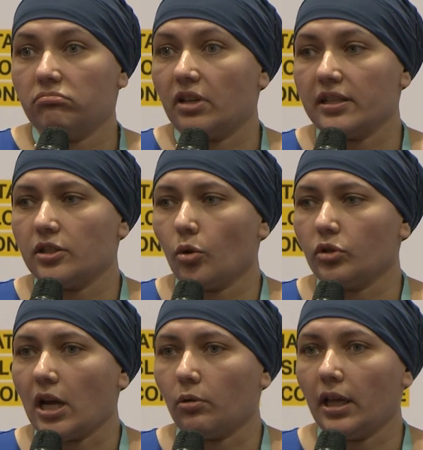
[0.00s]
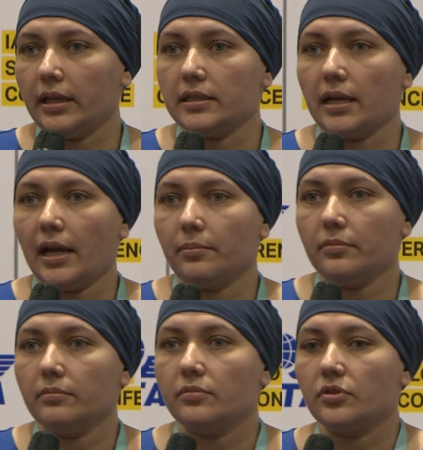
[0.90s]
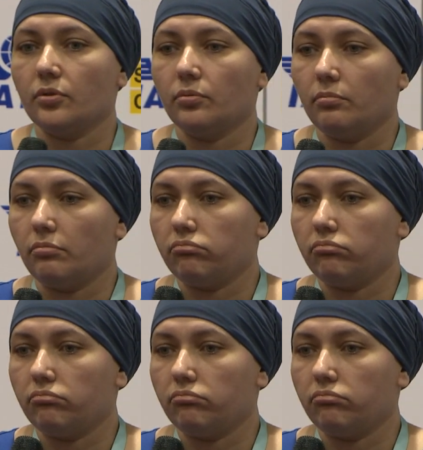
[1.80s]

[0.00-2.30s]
there is no downline time, so